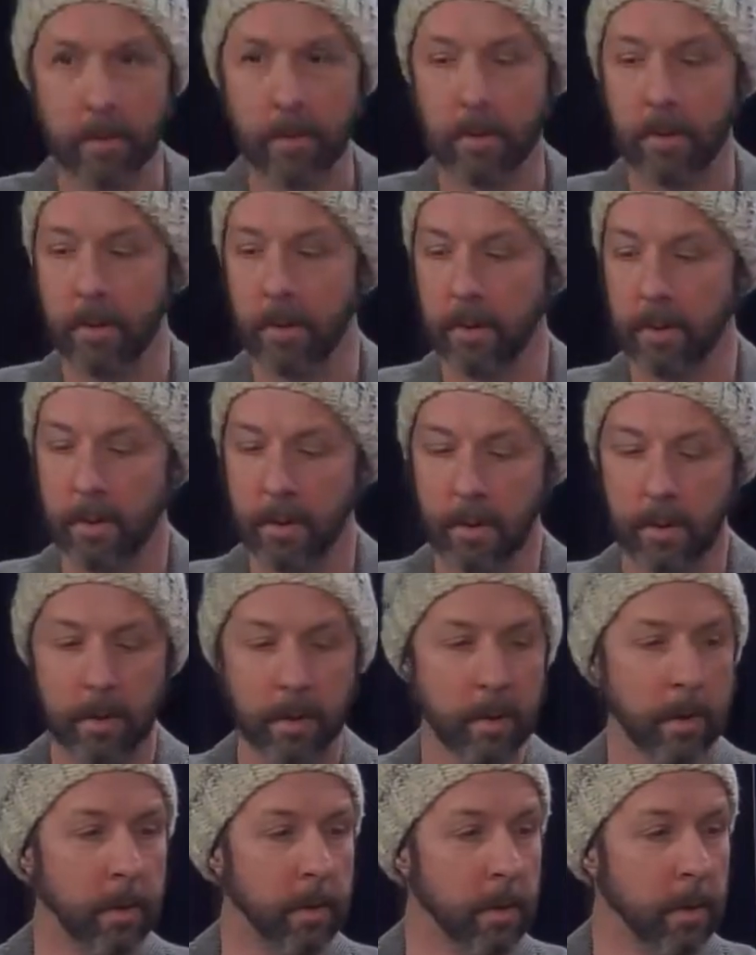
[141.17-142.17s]

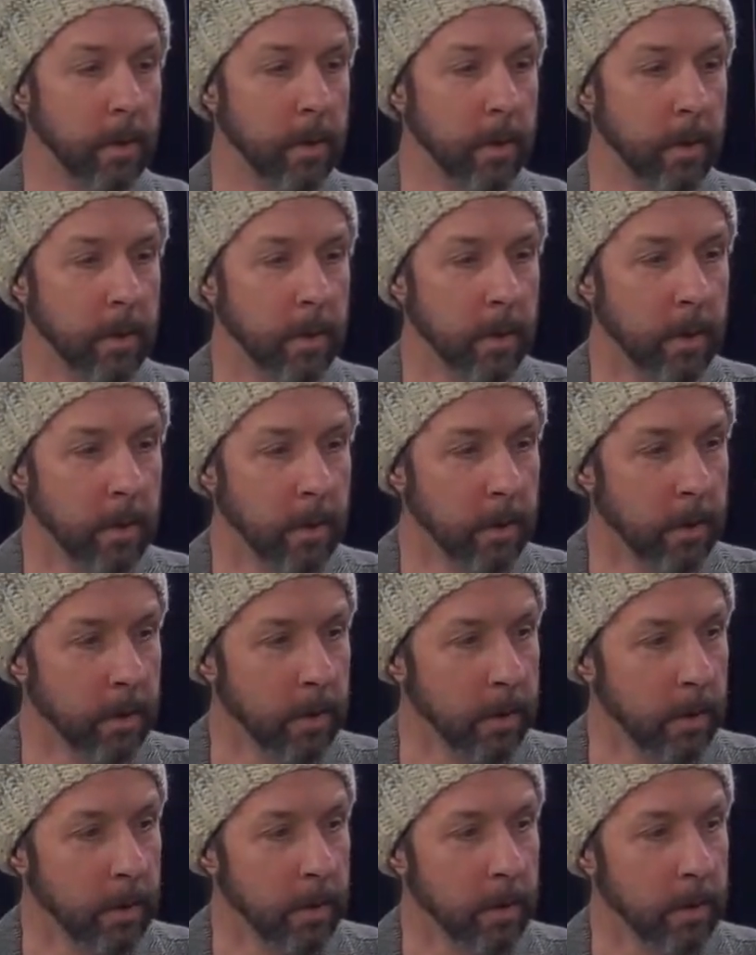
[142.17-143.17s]

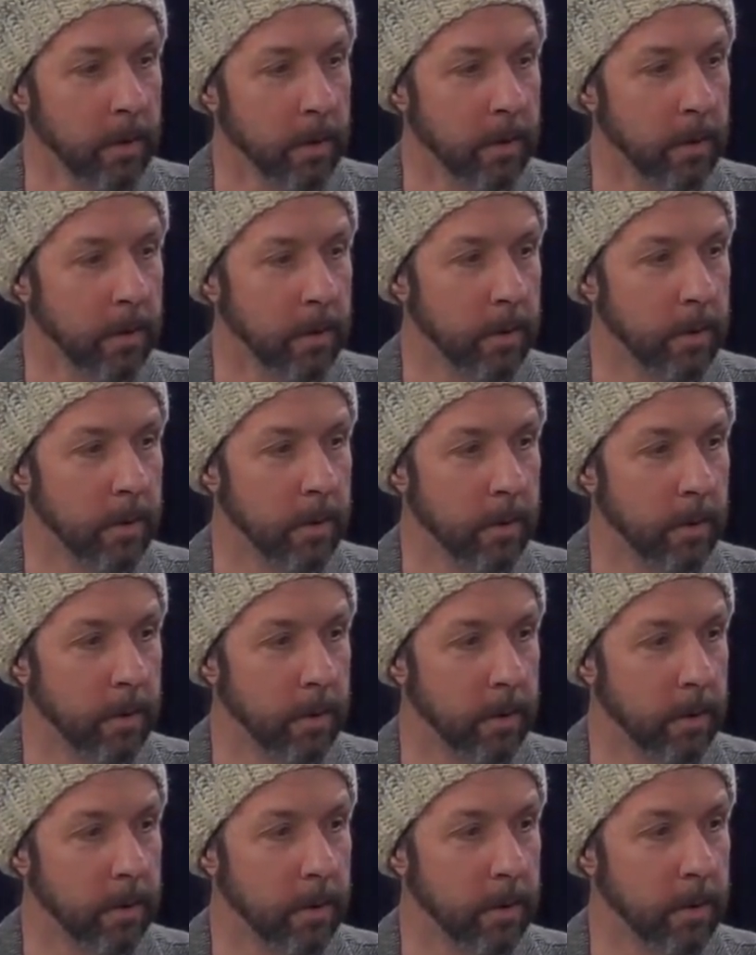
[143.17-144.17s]

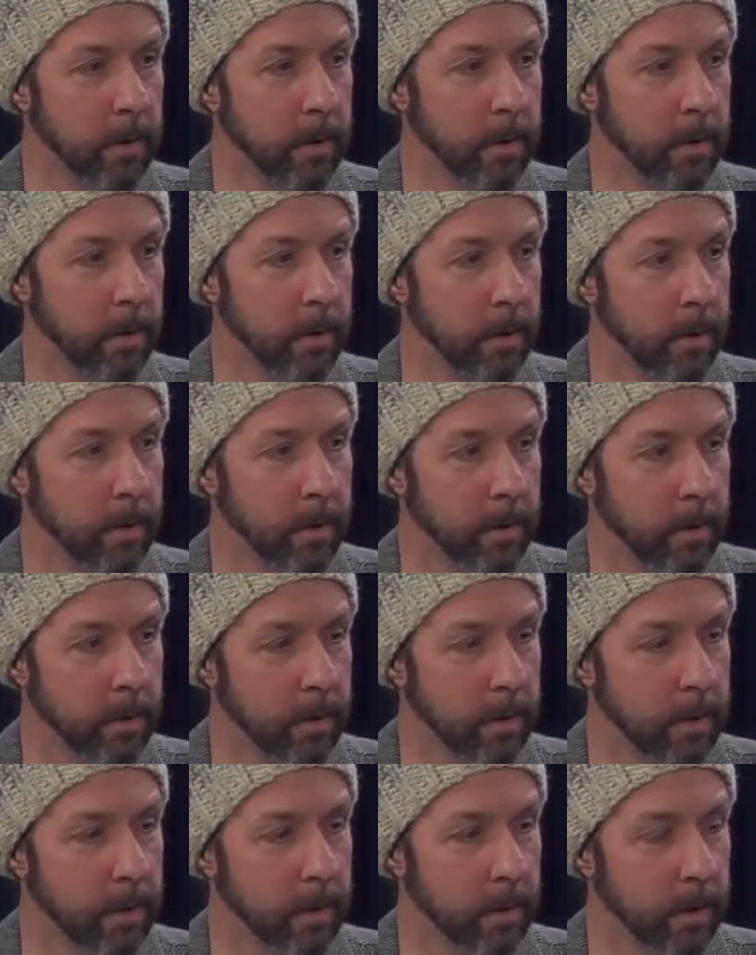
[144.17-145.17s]

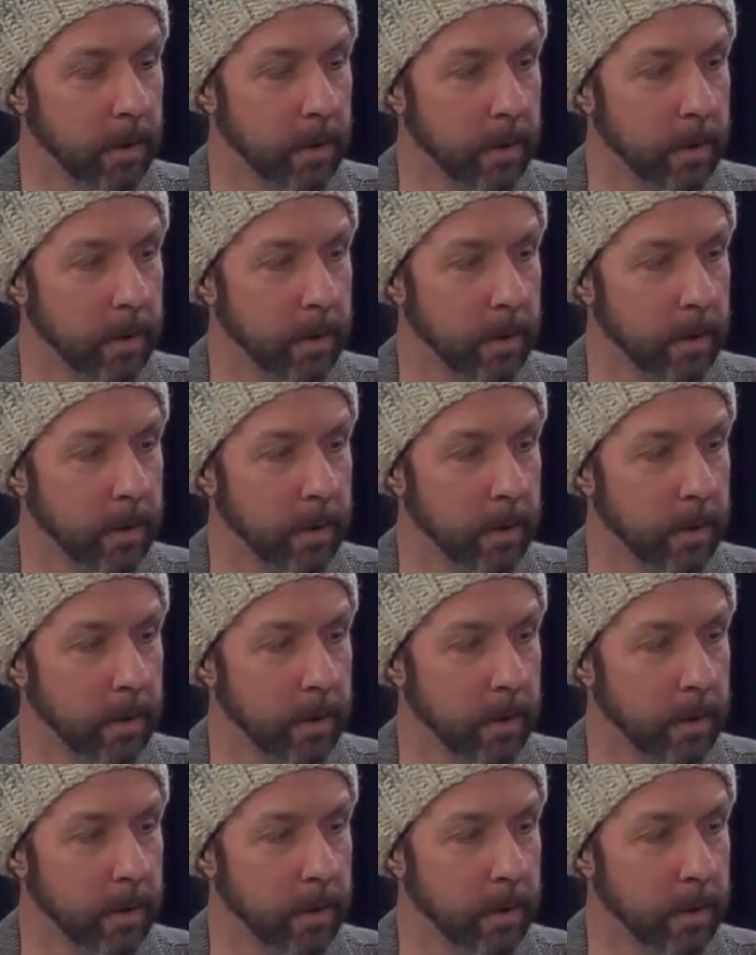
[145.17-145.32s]
No words are spoken by the person on screen.